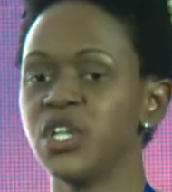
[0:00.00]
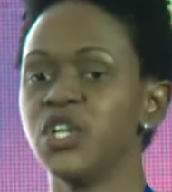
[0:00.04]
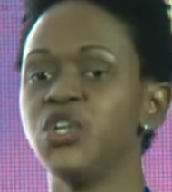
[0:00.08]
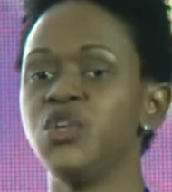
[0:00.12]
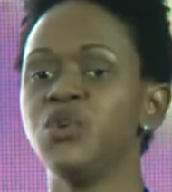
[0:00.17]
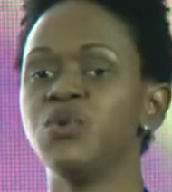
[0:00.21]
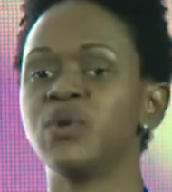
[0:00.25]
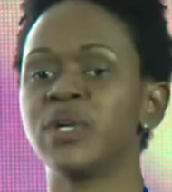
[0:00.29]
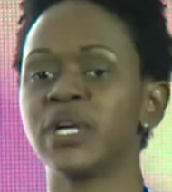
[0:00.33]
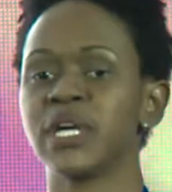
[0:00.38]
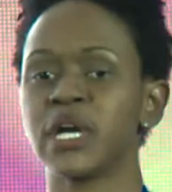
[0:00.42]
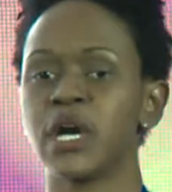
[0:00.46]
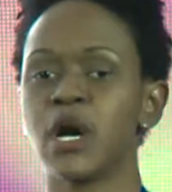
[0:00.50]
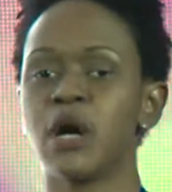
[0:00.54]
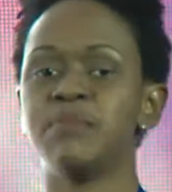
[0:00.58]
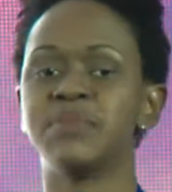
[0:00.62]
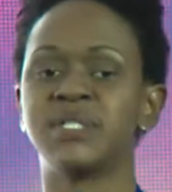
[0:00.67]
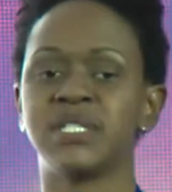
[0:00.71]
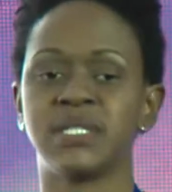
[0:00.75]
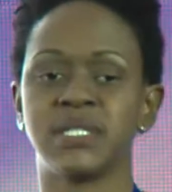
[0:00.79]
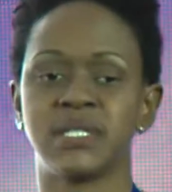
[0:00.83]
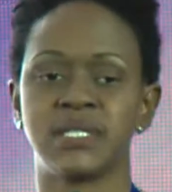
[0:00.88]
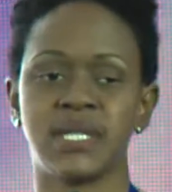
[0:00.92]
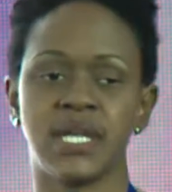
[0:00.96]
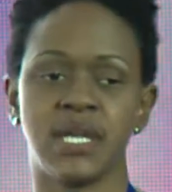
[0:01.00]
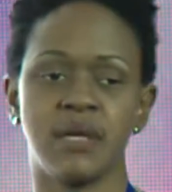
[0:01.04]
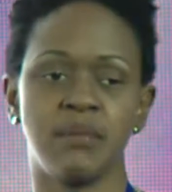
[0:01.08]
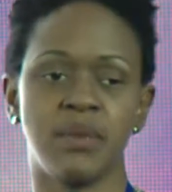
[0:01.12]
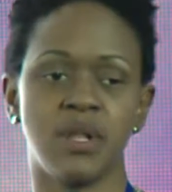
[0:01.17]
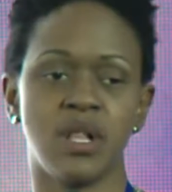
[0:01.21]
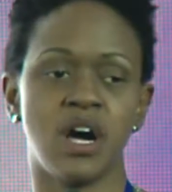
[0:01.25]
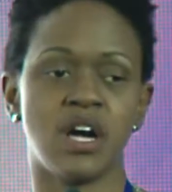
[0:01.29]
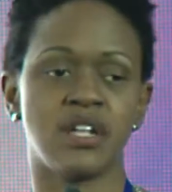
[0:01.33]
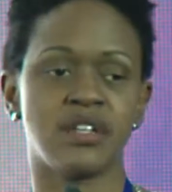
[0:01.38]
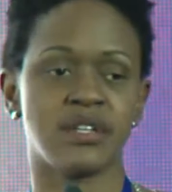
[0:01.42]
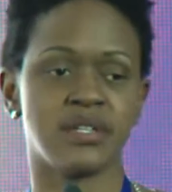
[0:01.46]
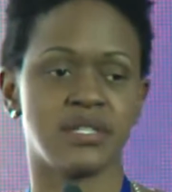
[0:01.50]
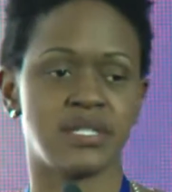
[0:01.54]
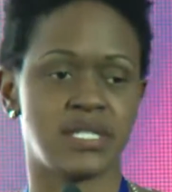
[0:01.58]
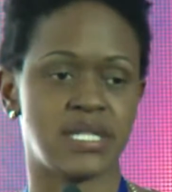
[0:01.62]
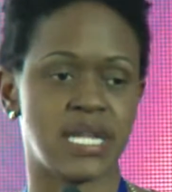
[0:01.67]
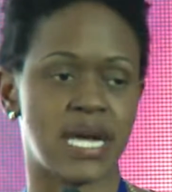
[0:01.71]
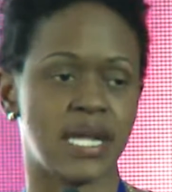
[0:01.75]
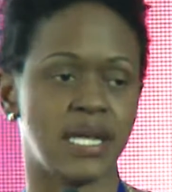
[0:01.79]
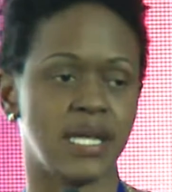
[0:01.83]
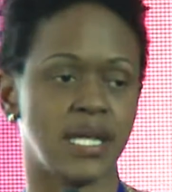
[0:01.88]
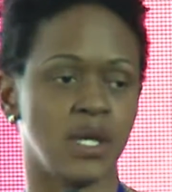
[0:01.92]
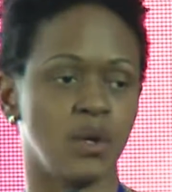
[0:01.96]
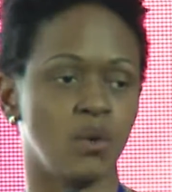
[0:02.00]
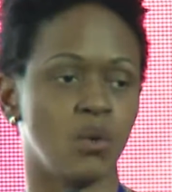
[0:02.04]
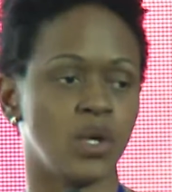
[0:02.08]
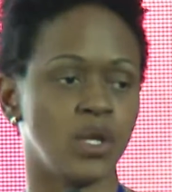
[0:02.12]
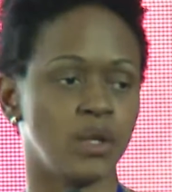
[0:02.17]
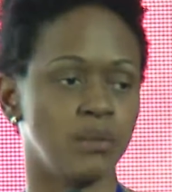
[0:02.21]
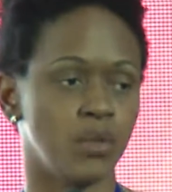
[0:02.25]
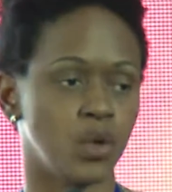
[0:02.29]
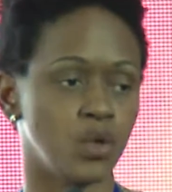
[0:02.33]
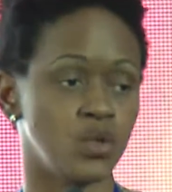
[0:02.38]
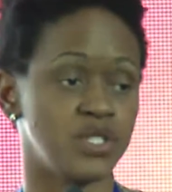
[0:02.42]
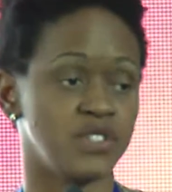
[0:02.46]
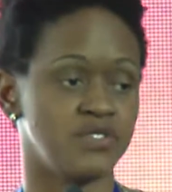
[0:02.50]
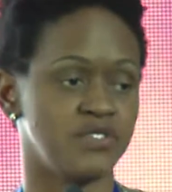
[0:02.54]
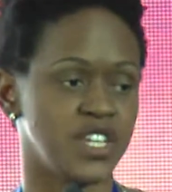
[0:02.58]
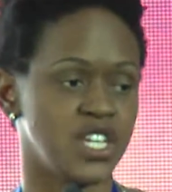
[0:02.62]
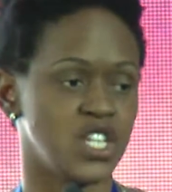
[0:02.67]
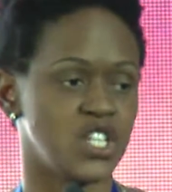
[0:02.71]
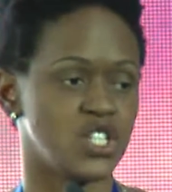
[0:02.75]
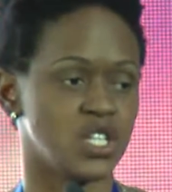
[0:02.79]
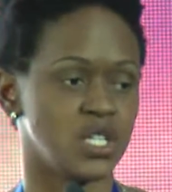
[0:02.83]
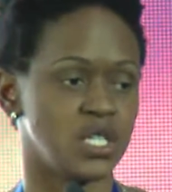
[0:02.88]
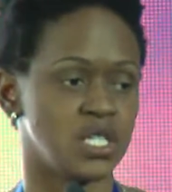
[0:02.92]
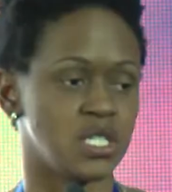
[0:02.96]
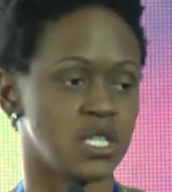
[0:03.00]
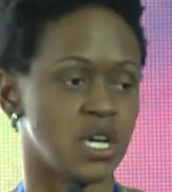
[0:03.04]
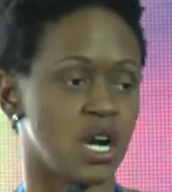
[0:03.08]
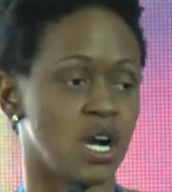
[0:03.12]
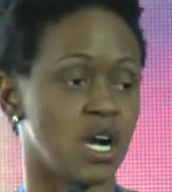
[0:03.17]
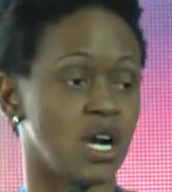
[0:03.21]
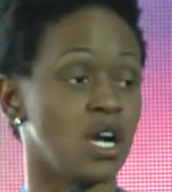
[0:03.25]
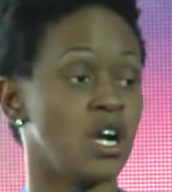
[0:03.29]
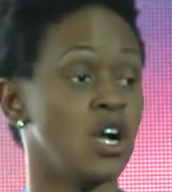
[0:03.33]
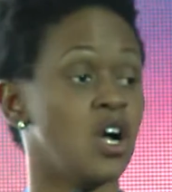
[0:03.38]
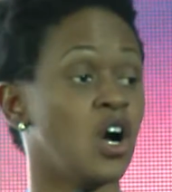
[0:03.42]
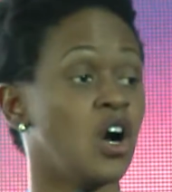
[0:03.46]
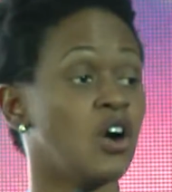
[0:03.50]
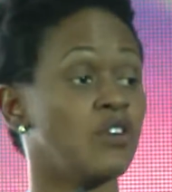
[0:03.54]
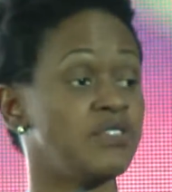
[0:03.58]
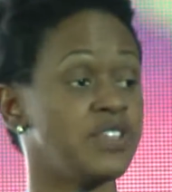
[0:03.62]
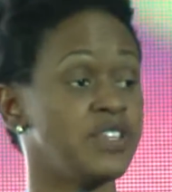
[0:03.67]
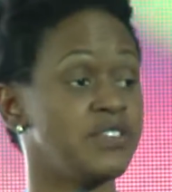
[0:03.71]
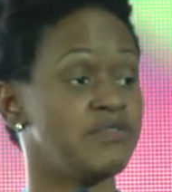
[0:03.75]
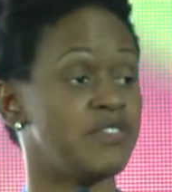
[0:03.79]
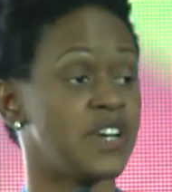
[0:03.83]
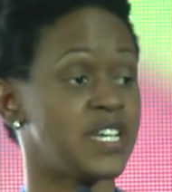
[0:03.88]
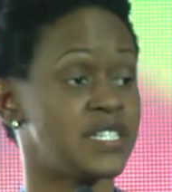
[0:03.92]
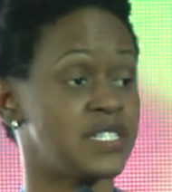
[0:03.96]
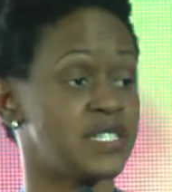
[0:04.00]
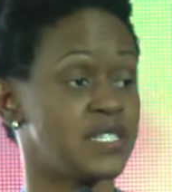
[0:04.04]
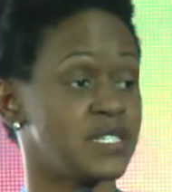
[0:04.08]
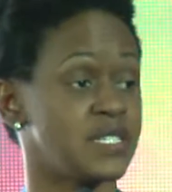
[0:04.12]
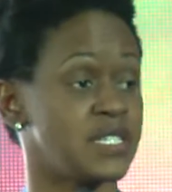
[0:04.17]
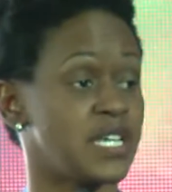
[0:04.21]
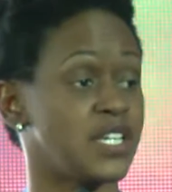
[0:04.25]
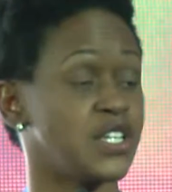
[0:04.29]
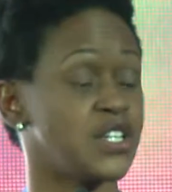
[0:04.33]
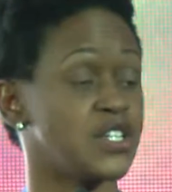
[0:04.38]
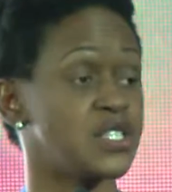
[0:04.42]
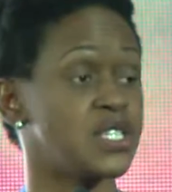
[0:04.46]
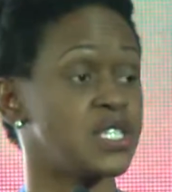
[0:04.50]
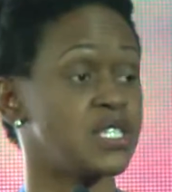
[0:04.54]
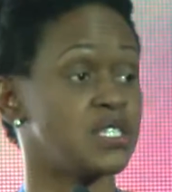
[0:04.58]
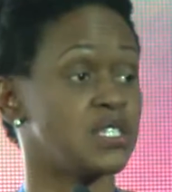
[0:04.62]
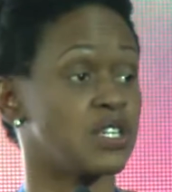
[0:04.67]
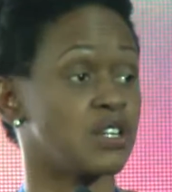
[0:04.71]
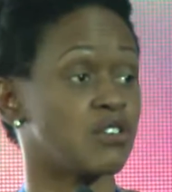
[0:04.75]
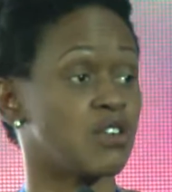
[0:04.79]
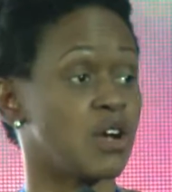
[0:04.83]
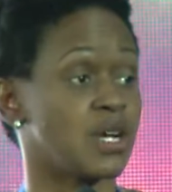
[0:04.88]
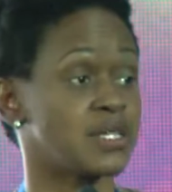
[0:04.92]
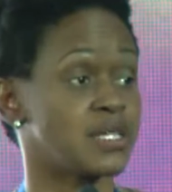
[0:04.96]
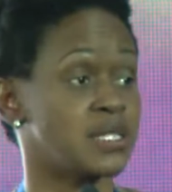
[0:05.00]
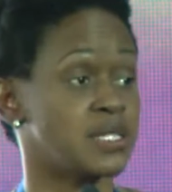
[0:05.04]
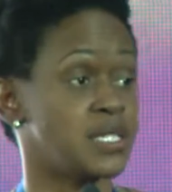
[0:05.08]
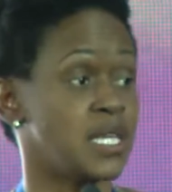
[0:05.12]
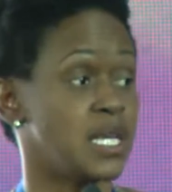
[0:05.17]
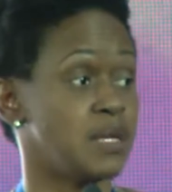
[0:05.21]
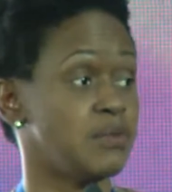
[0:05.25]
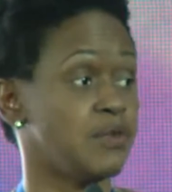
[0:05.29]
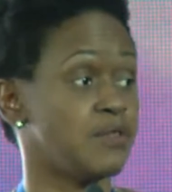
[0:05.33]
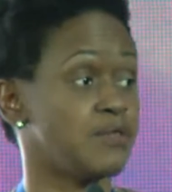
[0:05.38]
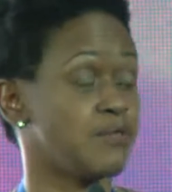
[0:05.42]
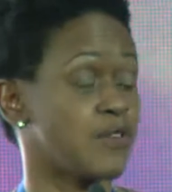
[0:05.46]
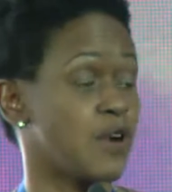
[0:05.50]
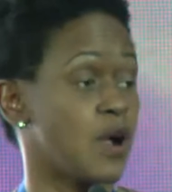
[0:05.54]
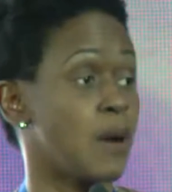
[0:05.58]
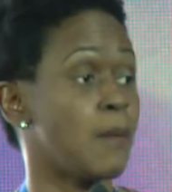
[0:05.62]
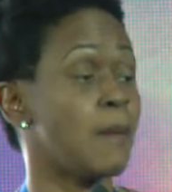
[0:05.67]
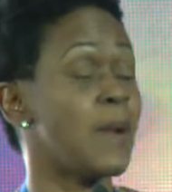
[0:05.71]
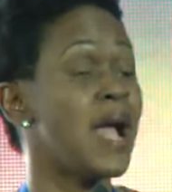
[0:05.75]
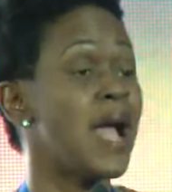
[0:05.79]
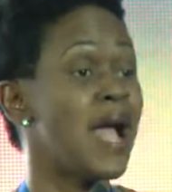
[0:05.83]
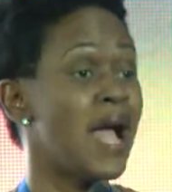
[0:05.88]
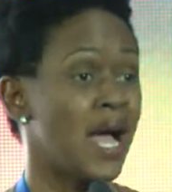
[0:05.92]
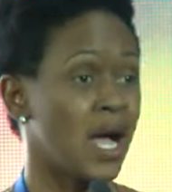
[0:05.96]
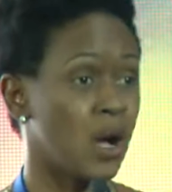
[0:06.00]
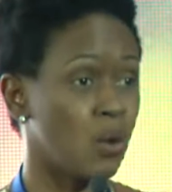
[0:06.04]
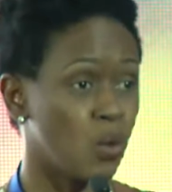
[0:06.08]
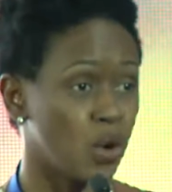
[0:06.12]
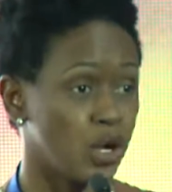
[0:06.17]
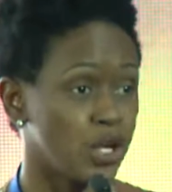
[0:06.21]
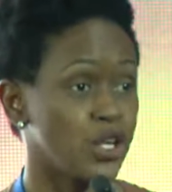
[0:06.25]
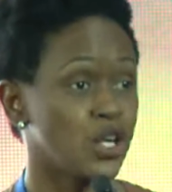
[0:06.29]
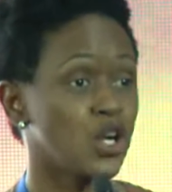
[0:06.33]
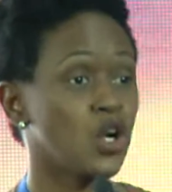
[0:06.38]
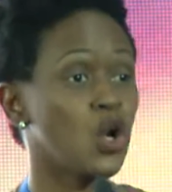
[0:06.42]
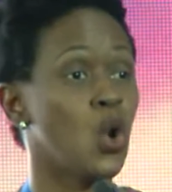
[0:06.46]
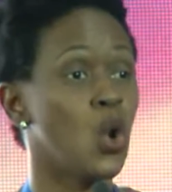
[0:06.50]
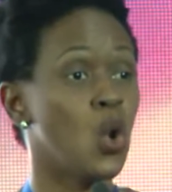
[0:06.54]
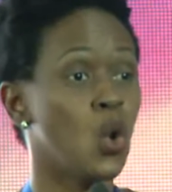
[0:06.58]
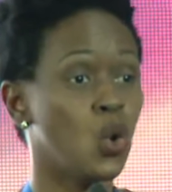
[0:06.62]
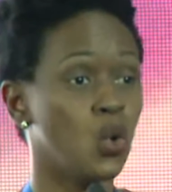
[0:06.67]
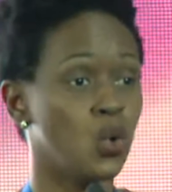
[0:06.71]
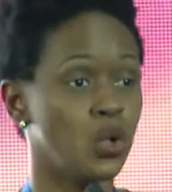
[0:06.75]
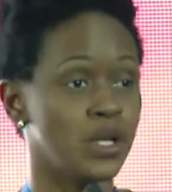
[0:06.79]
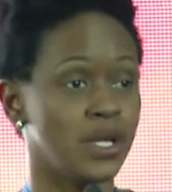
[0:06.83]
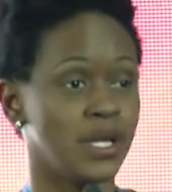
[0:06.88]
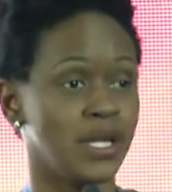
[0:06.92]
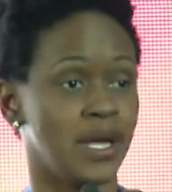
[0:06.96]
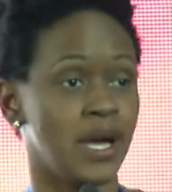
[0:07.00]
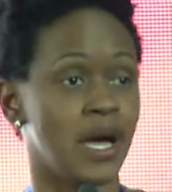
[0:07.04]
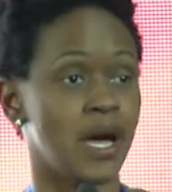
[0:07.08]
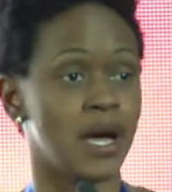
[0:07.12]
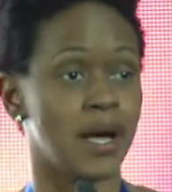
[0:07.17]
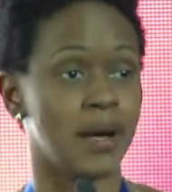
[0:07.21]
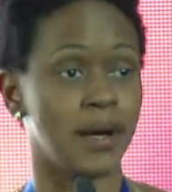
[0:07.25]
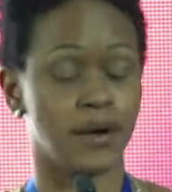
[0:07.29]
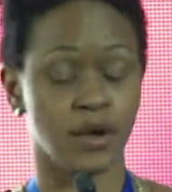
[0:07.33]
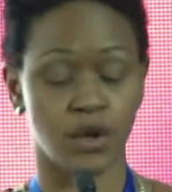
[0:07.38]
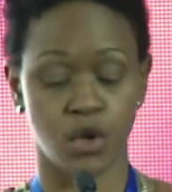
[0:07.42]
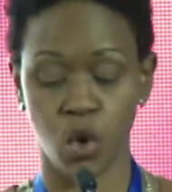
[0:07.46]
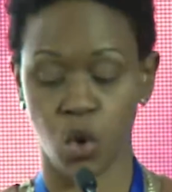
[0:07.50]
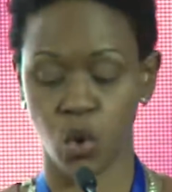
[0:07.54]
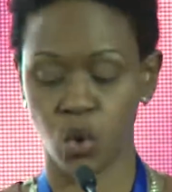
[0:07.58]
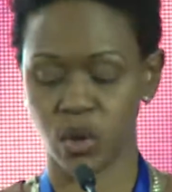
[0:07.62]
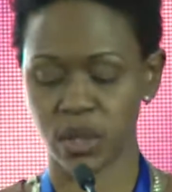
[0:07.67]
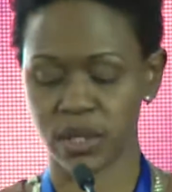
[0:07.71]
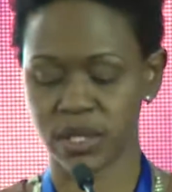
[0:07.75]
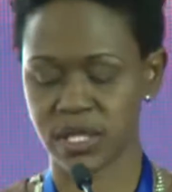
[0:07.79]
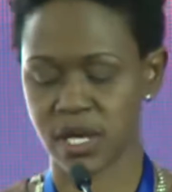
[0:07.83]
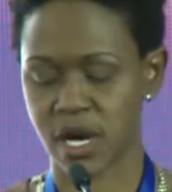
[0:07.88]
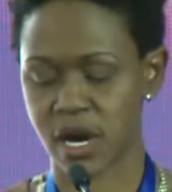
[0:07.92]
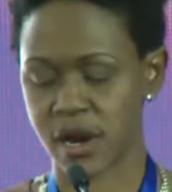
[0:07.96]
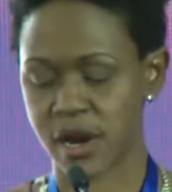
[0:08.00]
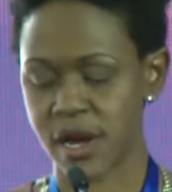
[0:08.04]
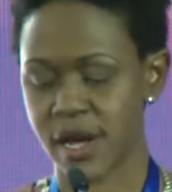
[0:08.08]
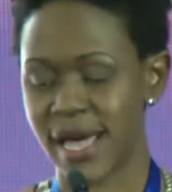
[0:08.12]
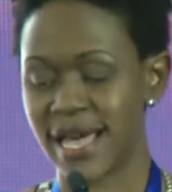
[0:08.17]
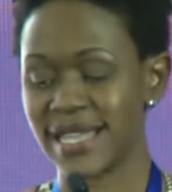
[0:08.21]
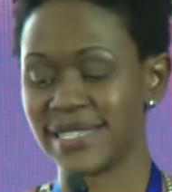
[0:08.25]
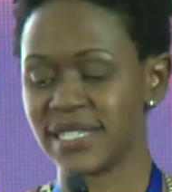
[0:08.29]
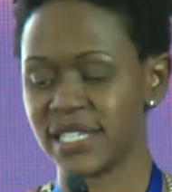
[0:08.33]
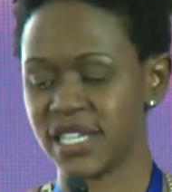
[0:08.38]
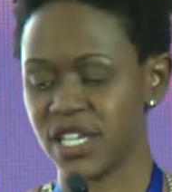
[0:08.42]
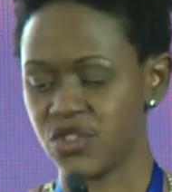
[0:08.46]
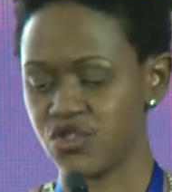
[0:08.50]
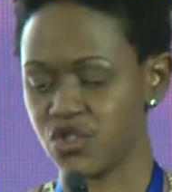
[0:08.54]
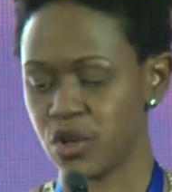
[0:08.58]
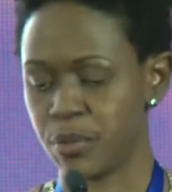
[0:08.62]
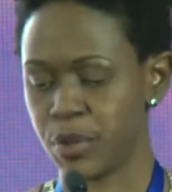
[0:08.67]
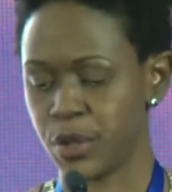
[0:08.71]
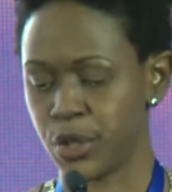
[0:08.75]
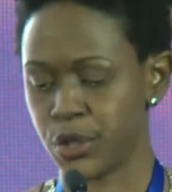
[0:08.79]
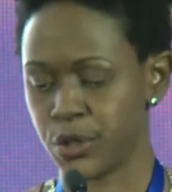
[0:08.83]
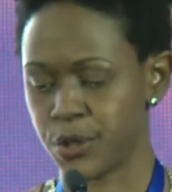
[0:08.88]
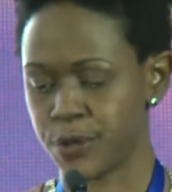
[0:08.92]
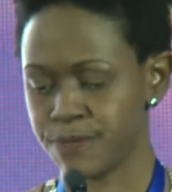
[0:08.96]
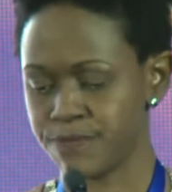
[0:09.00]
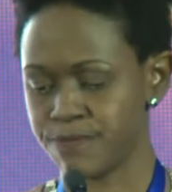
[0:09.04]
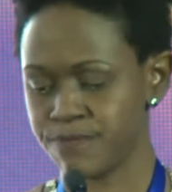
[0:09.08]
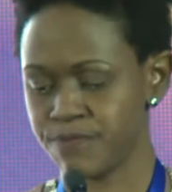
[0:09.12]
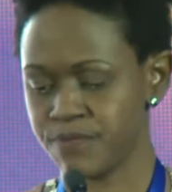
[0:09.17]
you can come to the table understanding what the motivations are of the investors that you're sitting across the table from and what your own goals are as an entrepreneur.